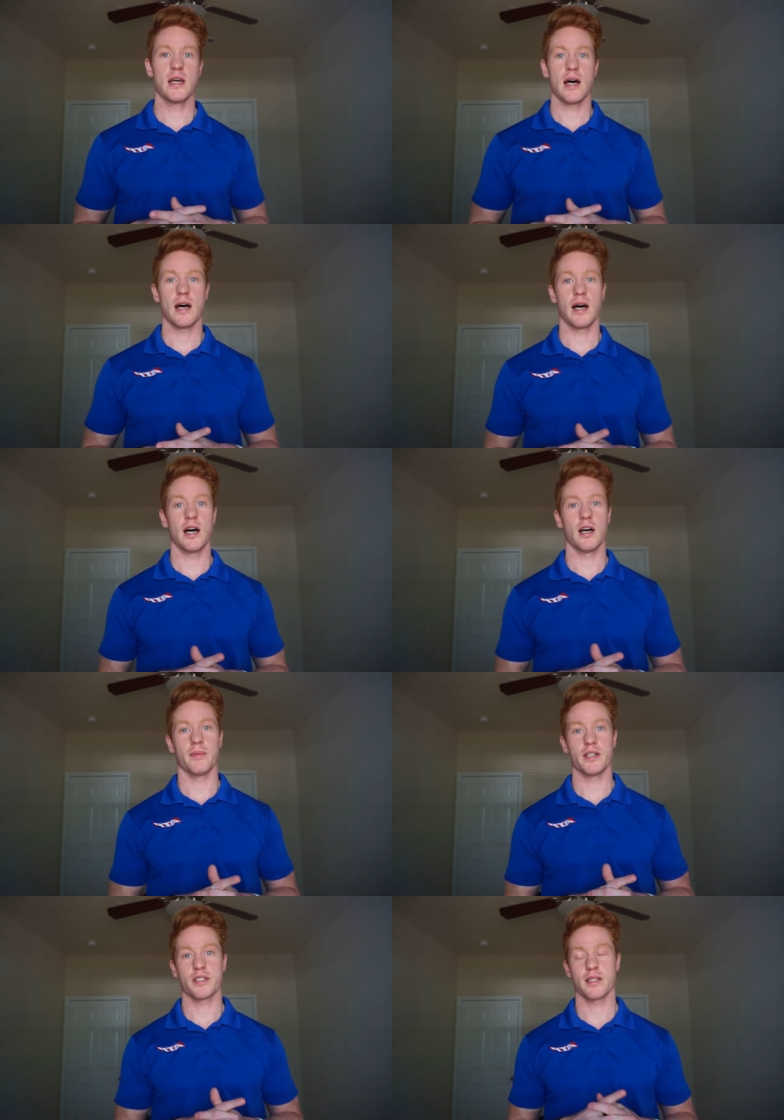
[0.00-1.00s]
Um,
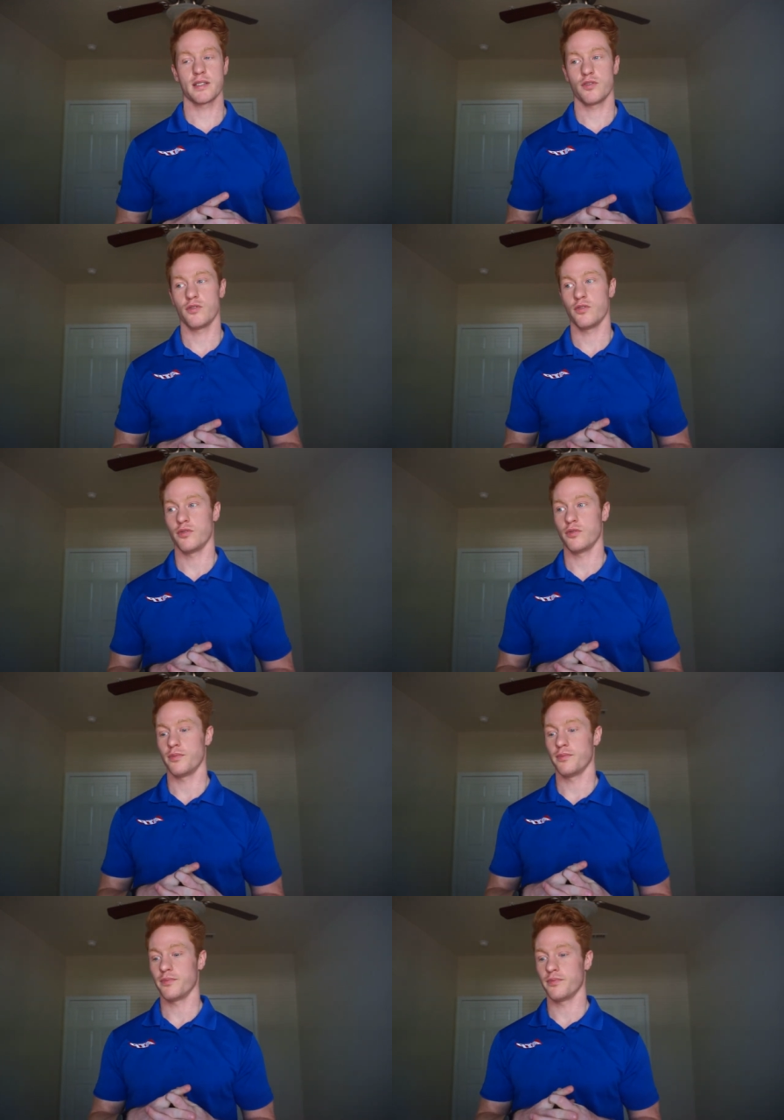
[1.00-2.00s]
it's just to
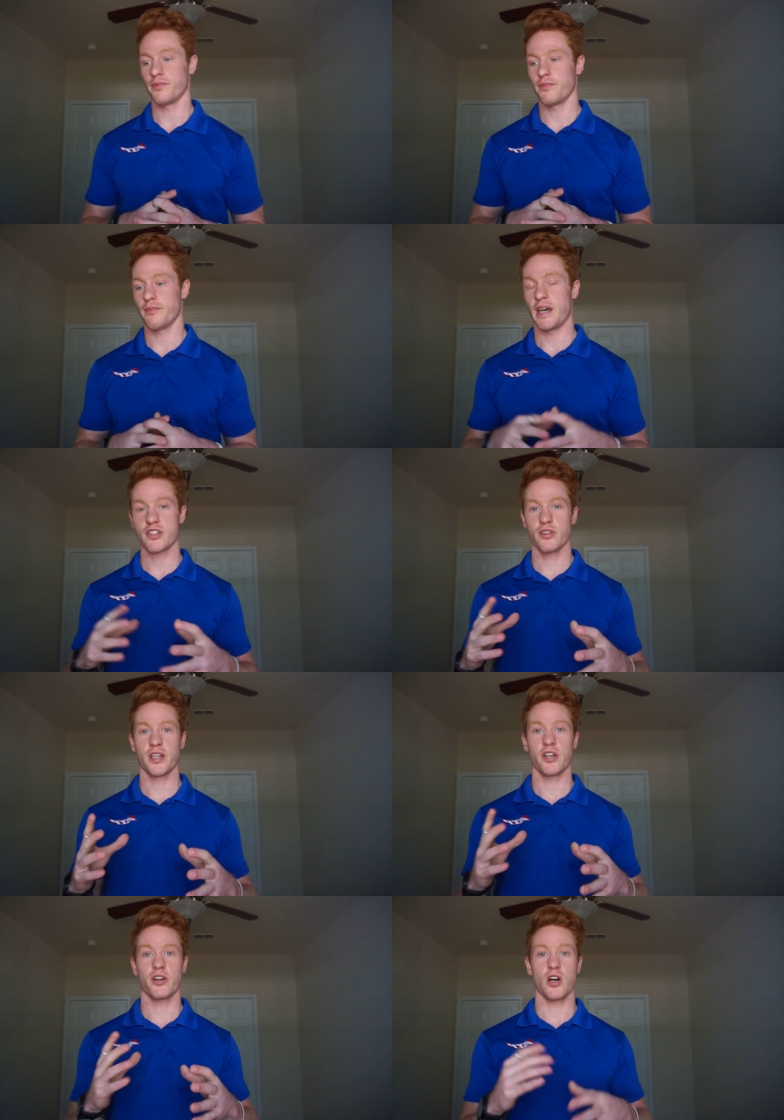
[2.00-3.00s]
make sure
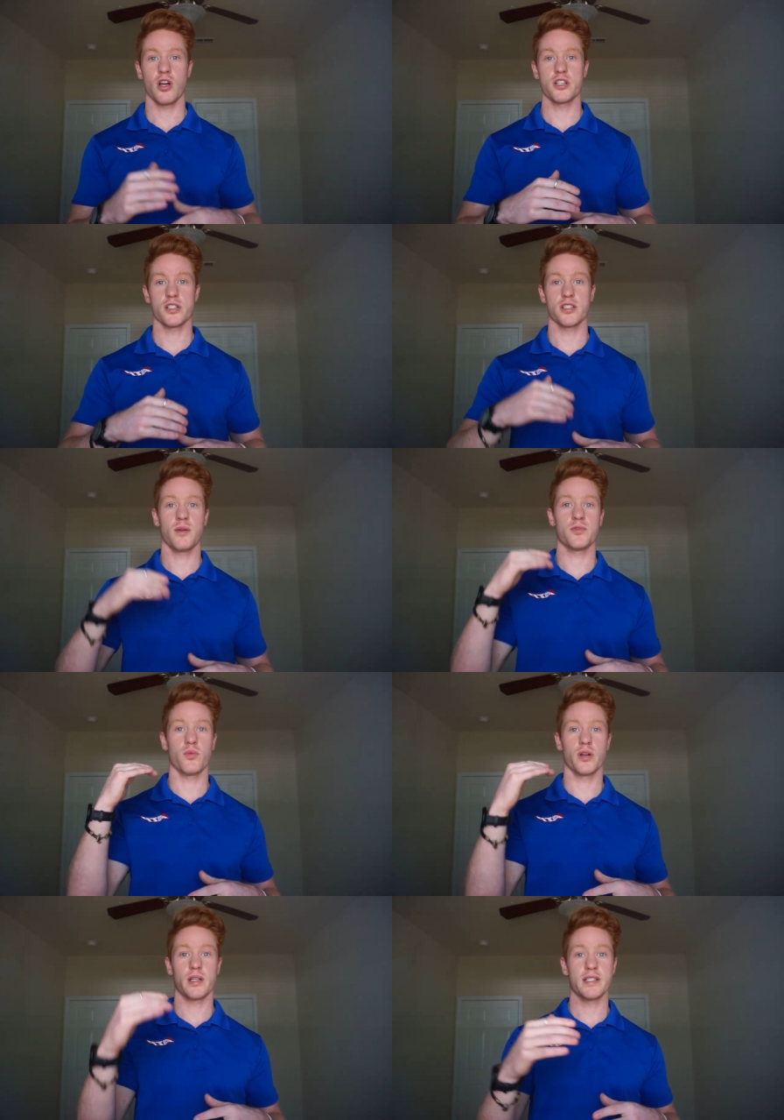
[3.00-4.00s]
that your knowledge is up to
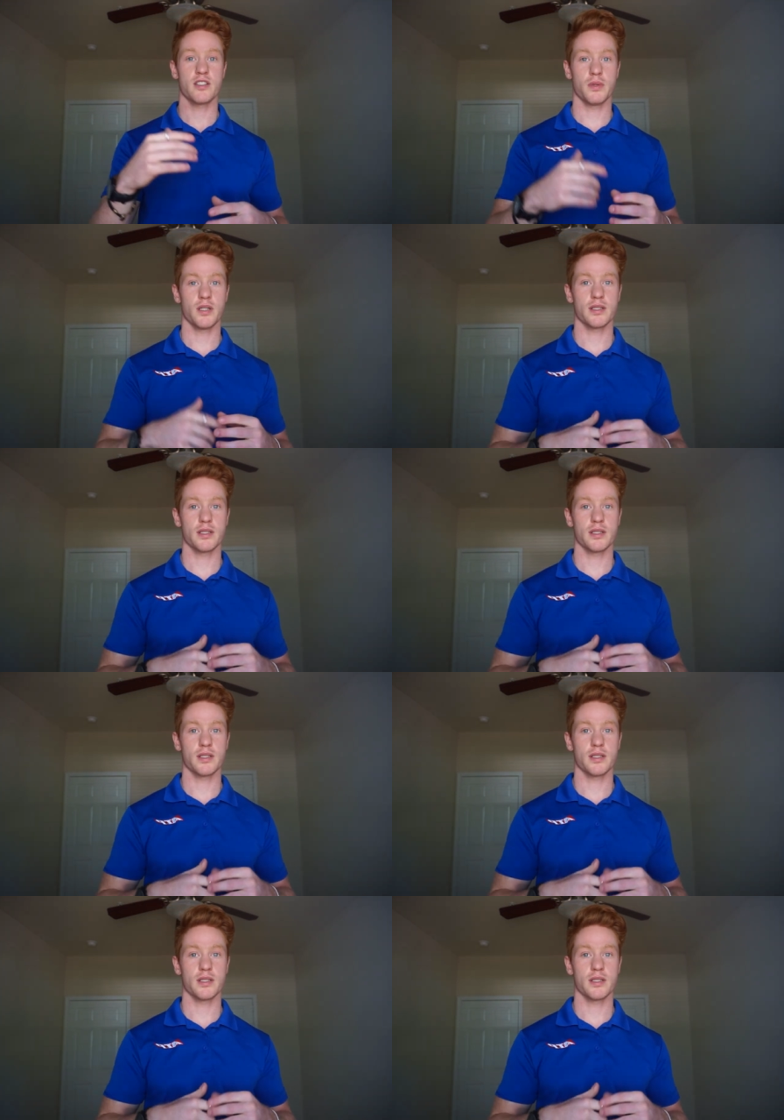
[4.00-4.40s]
where it needs to be.